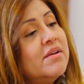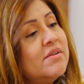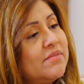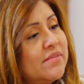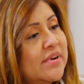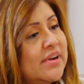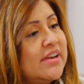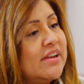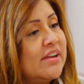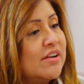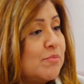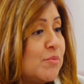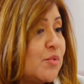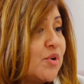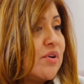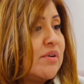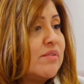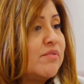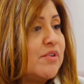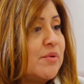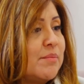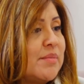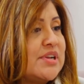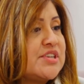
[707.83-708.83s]
find out more
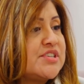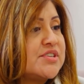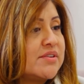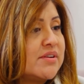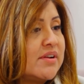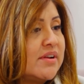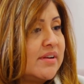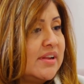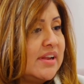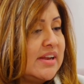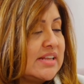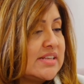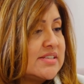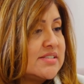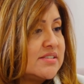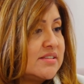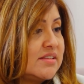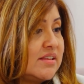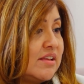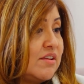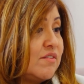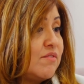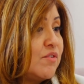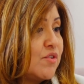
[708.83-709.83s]
information on it and
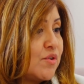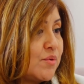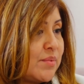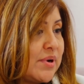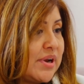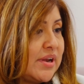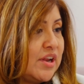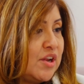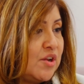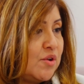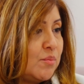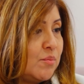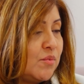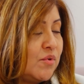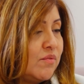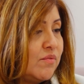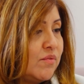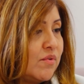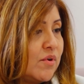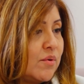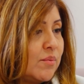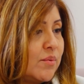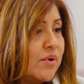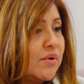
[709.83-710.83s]
see if you're ready to move
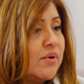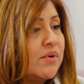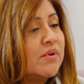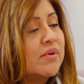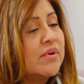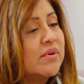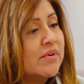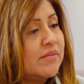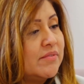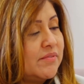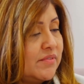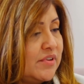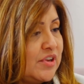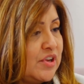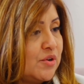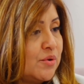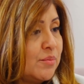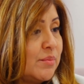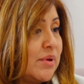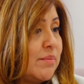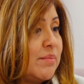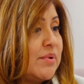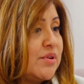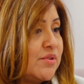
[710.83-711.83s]
forward, or if,
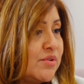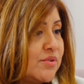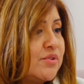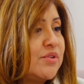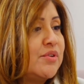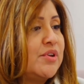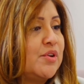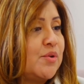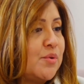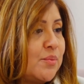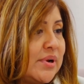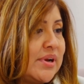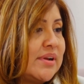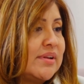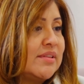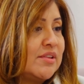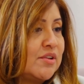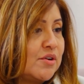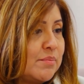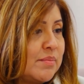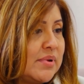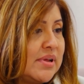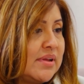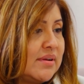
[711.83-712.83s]
maybe you need to wait a
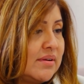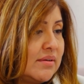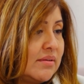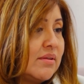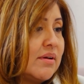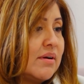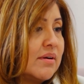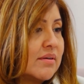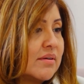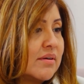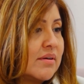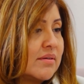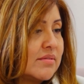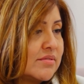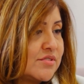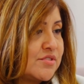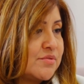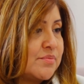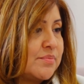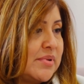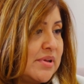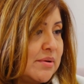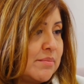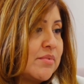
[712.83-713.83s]
little bit longer
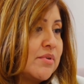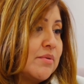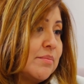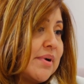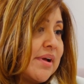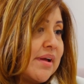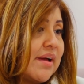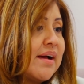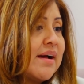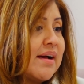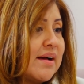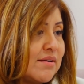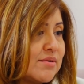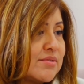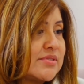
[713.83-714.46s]
to be able to buy a house.